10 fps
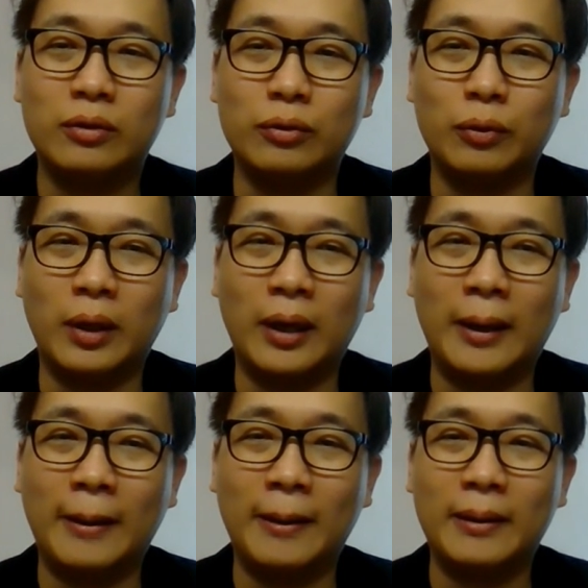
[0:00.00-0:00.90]

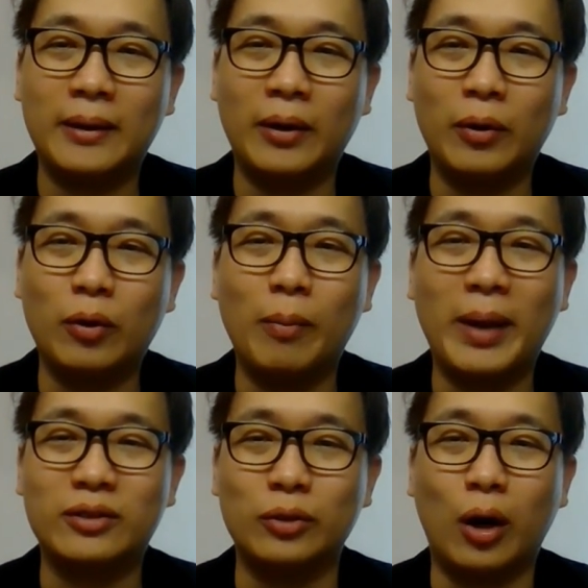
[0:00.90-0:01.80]
you know, go
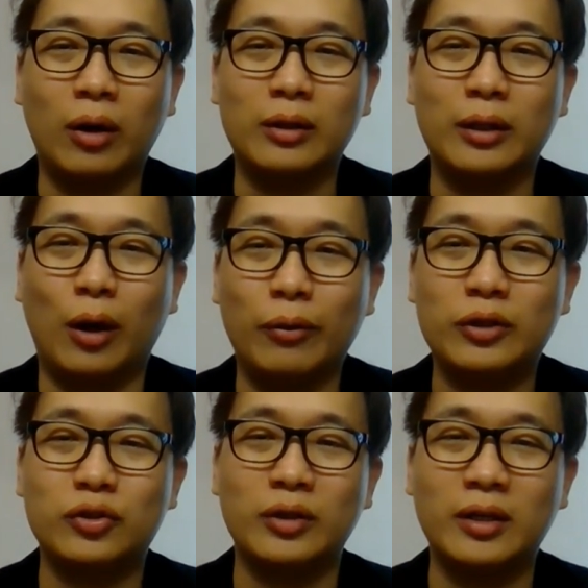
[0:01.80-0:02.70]
back to the
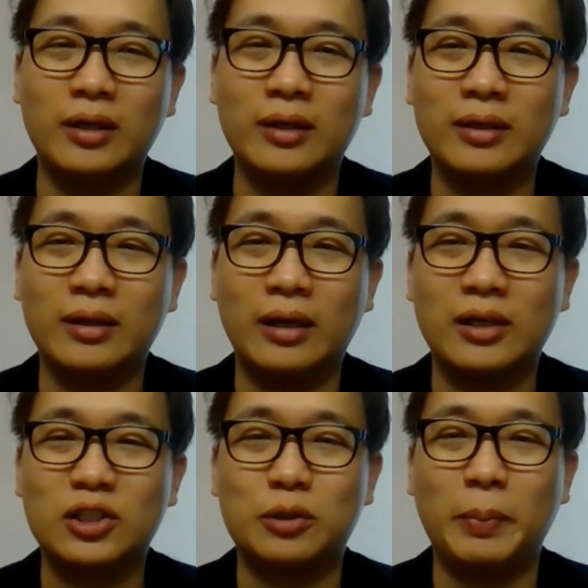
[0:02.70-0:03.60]
original
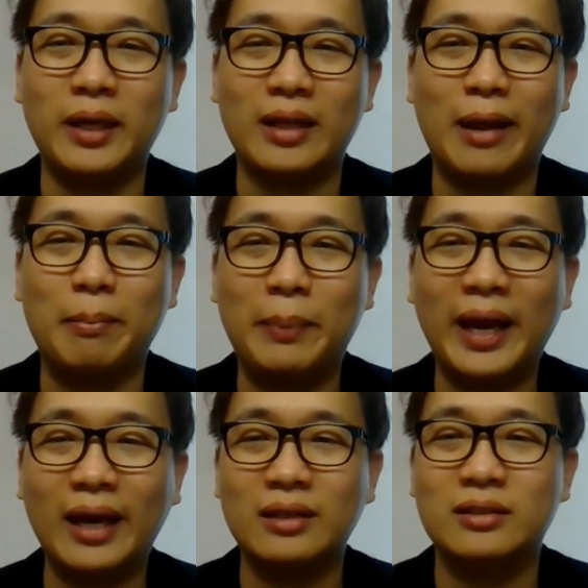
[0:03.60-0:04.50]
speed and
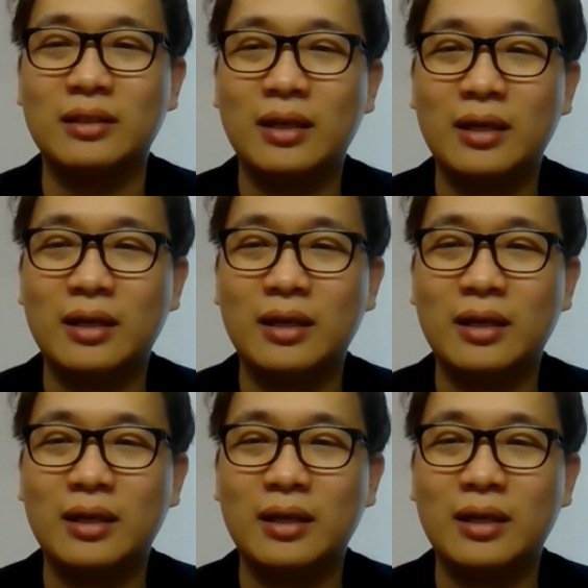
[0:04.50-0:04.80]
pace,